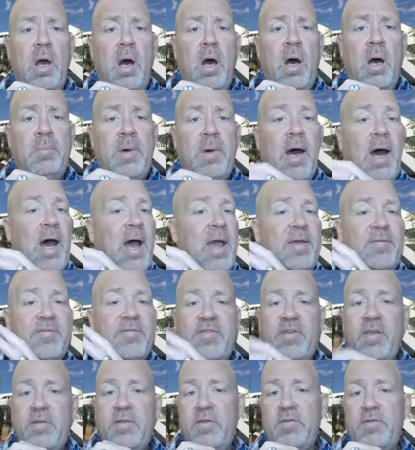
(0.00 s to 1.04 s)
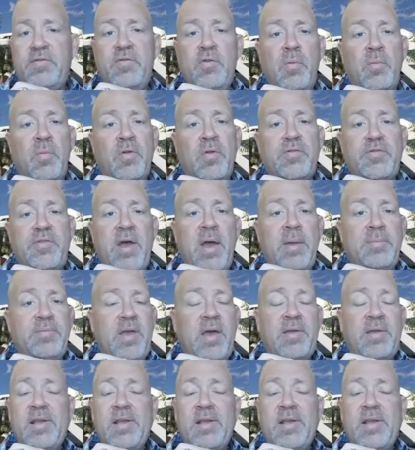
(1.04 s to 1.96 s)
I have said this numerous times.